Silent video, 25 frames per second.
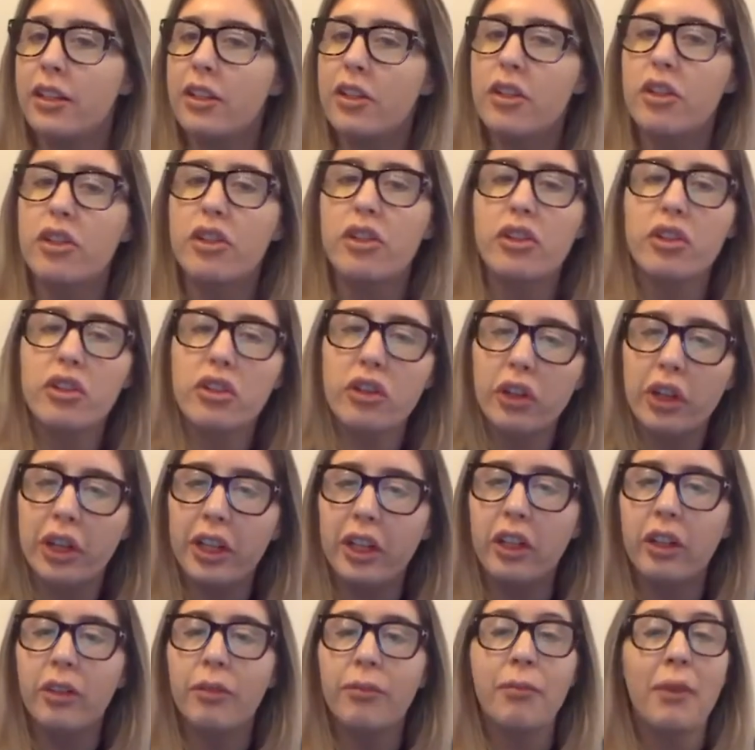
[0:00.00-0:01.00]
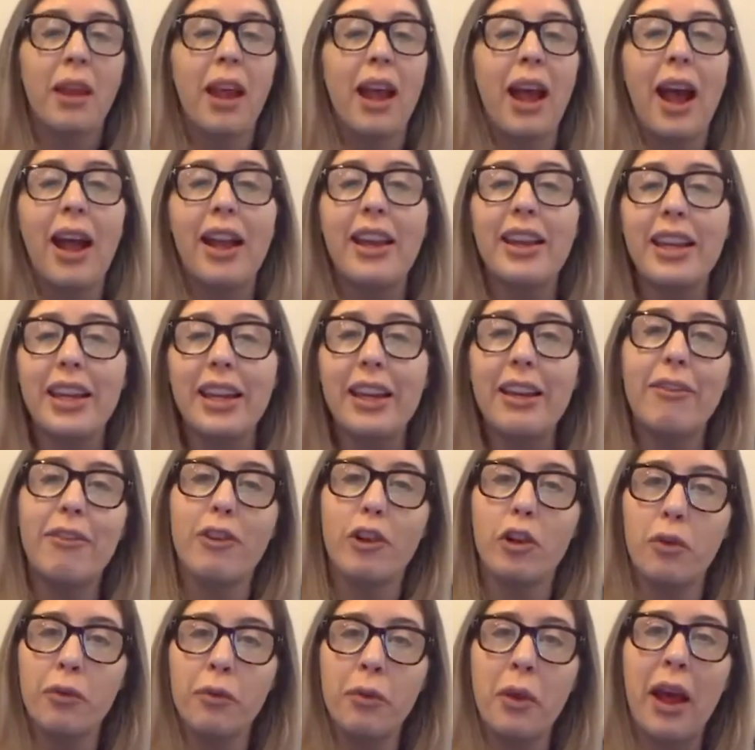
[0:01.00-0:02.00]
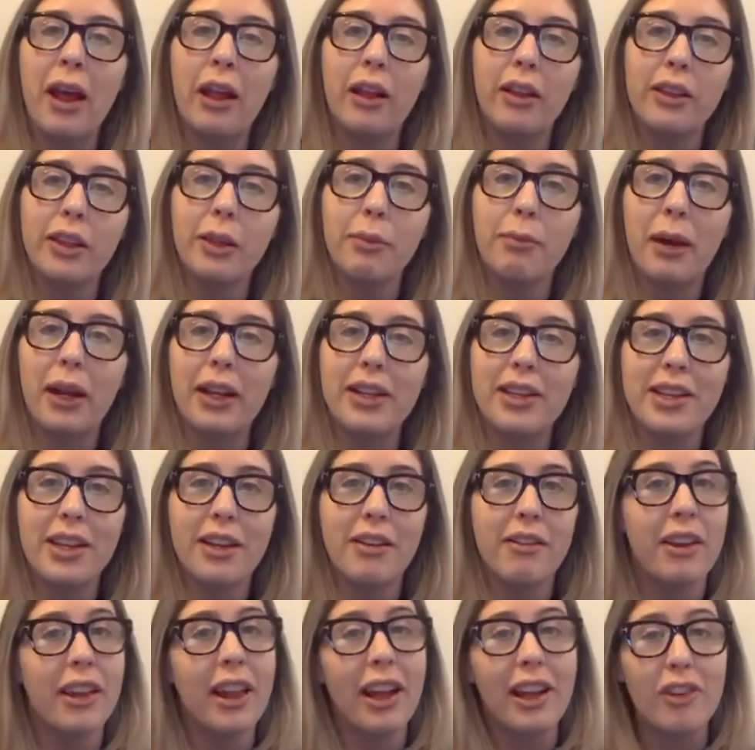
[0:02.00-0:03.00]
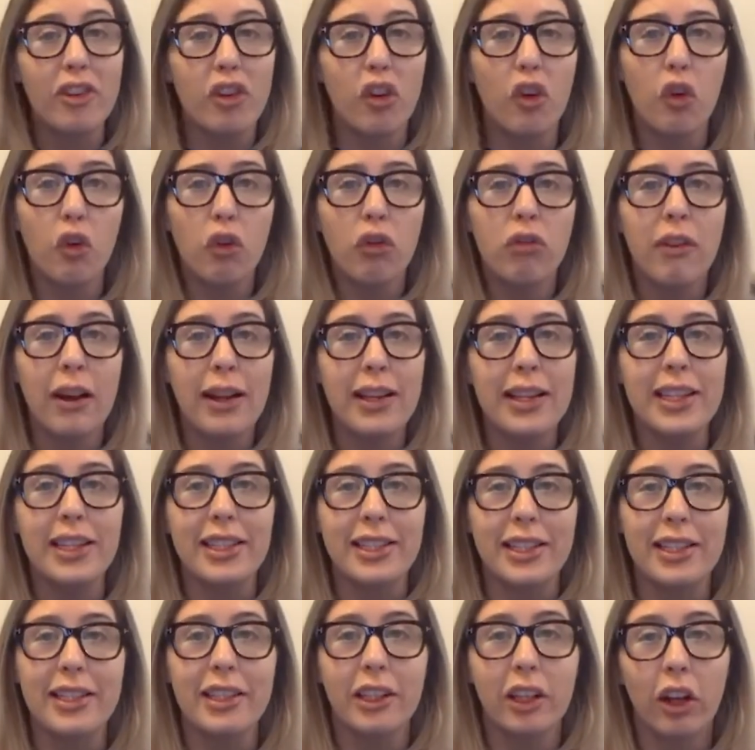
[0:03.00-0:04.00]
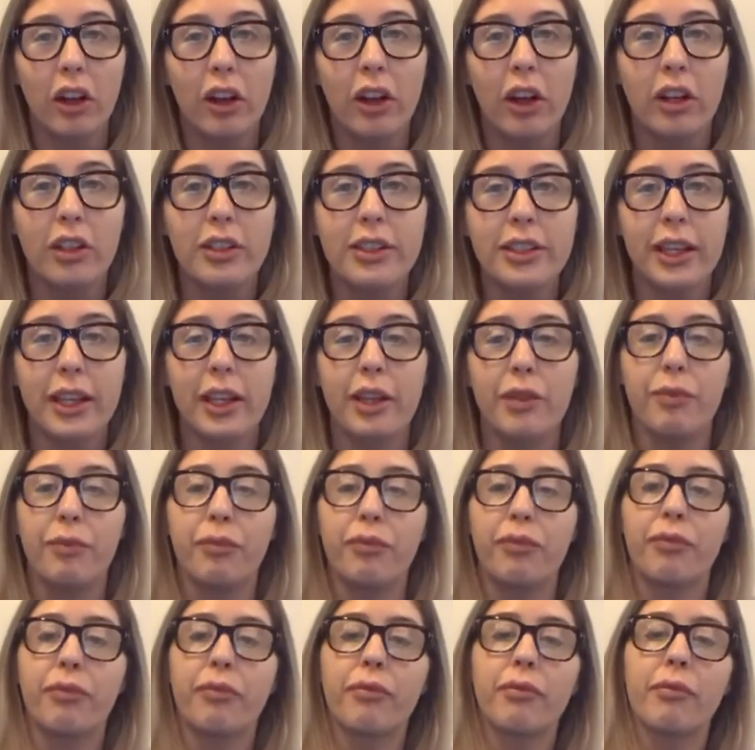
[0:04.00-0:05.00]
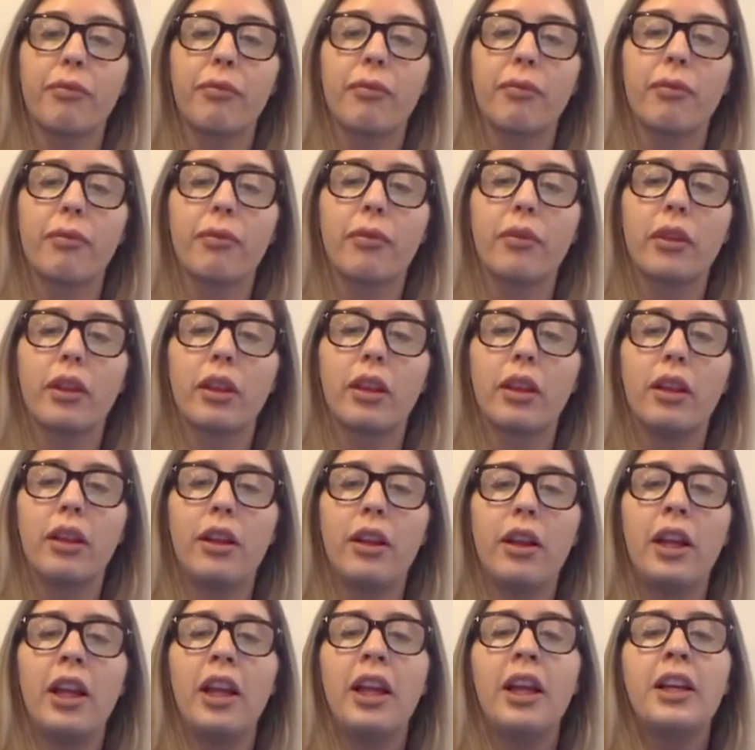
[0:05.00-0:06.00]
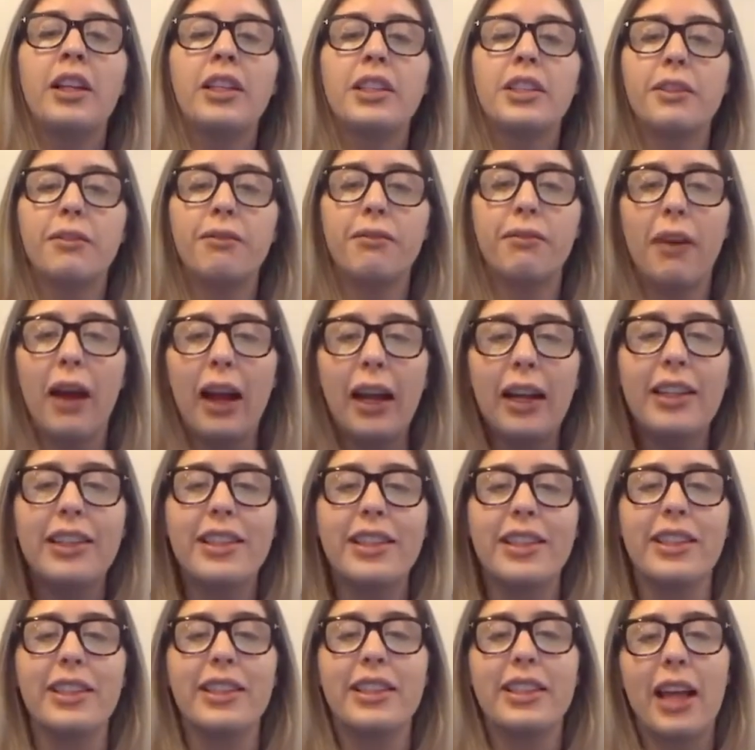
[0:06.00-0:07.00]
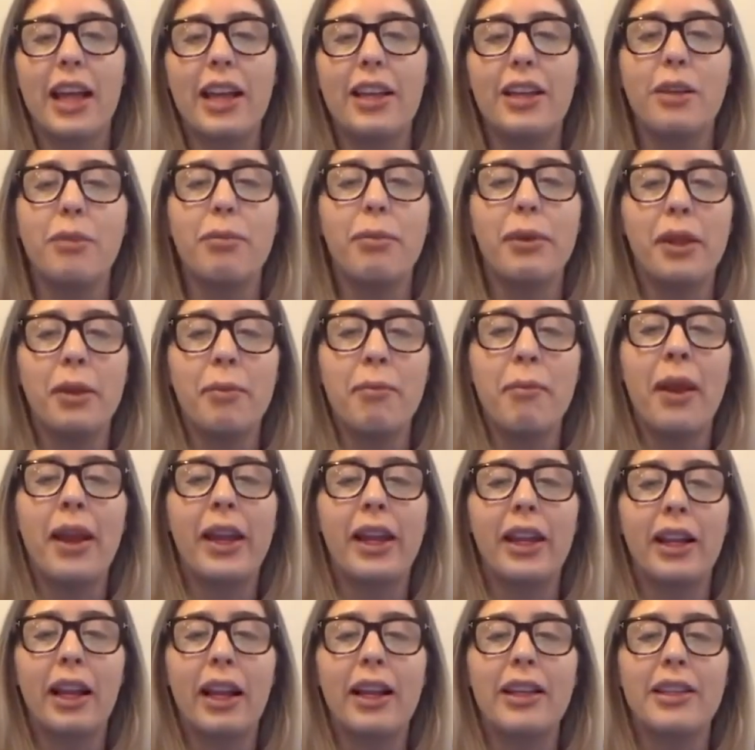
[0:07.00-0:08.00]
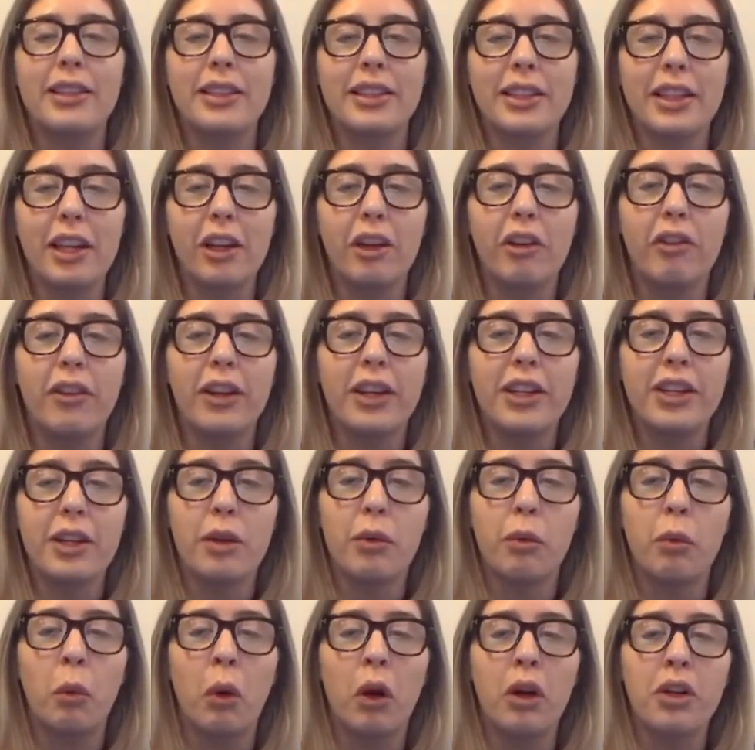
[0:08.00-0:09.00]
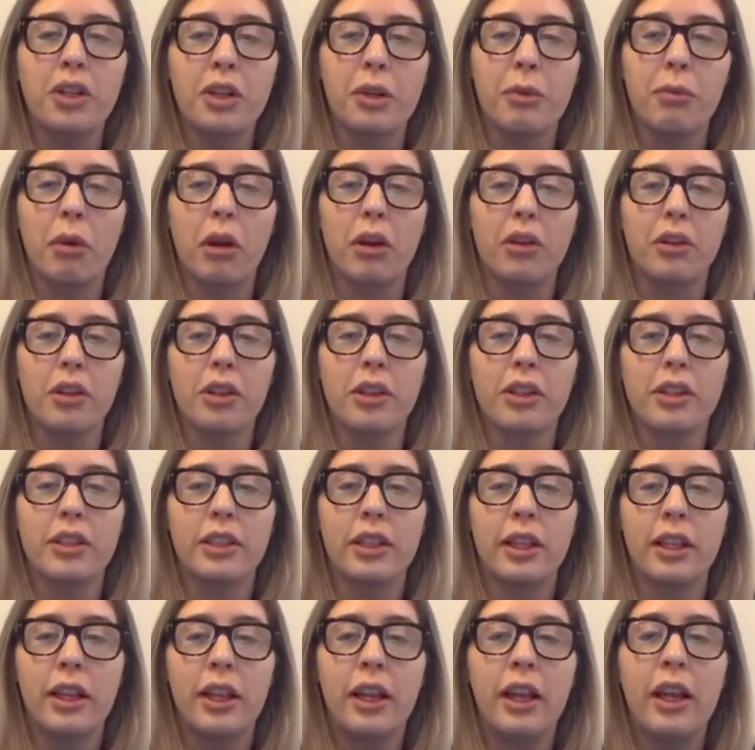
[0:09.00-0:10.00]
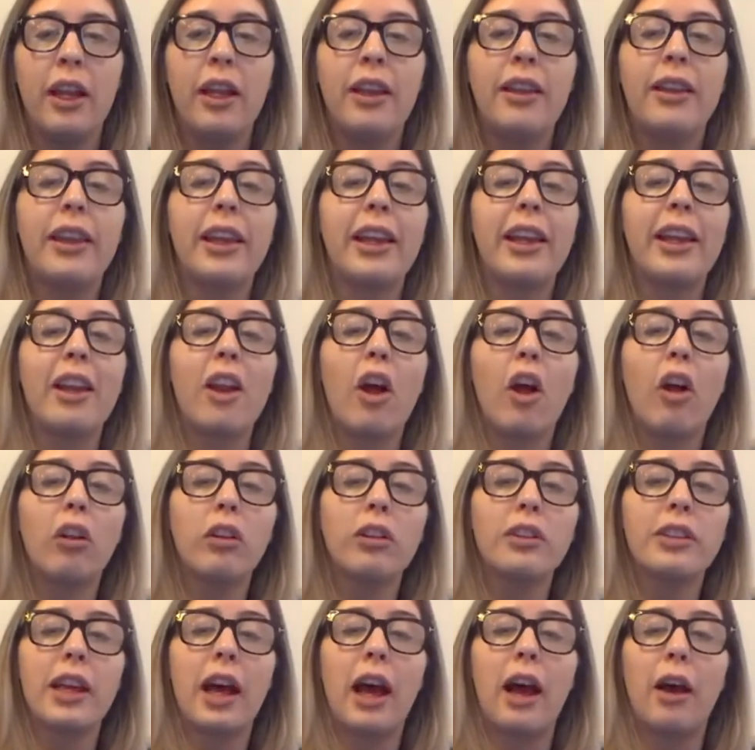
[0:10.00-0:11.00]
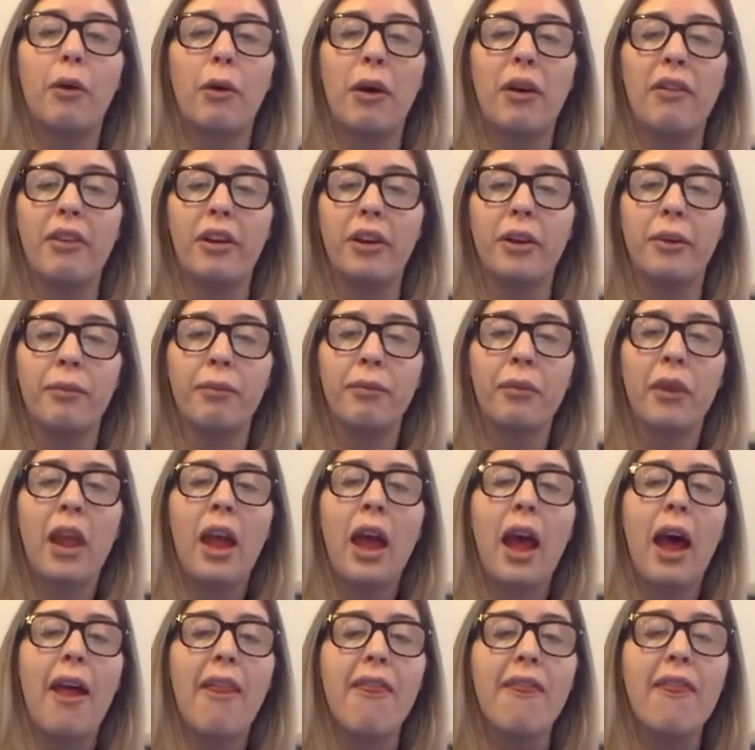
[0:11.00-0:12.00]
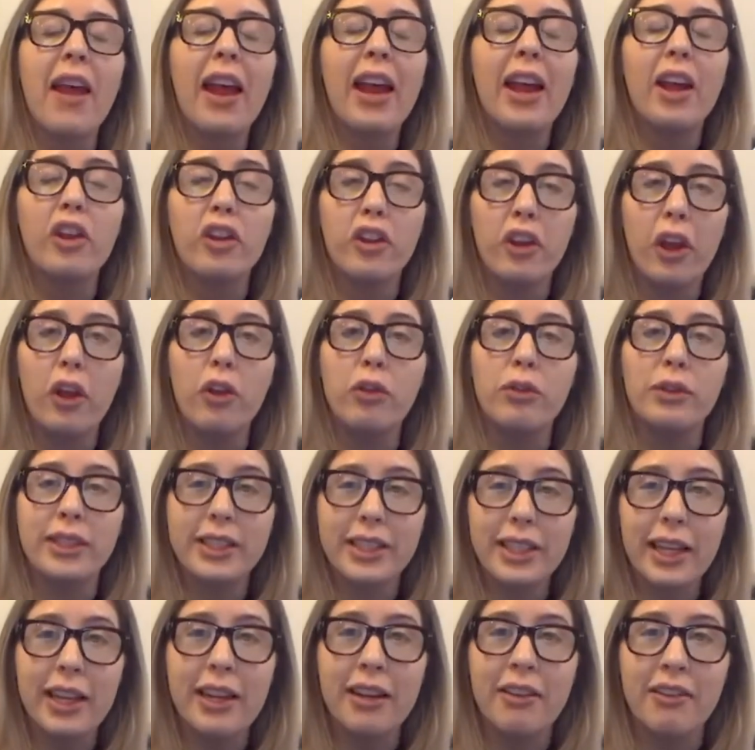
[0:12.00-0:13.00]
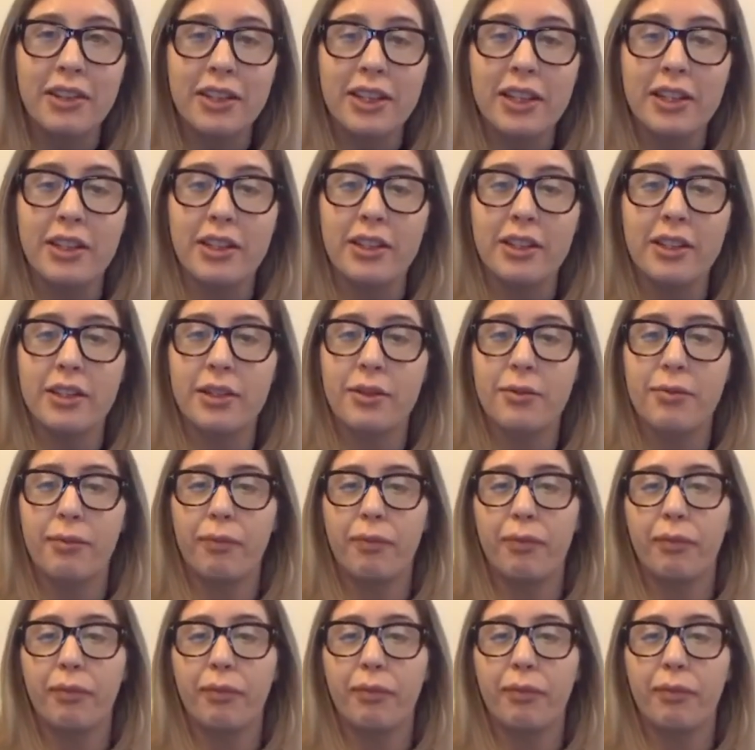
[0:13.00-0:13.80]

soil, and even unhealthy bacteria that is already sitting on our skin. Surfactants tend to be the main cleansing ingredient in washing products. They can alter, however, and they are known skin irritants.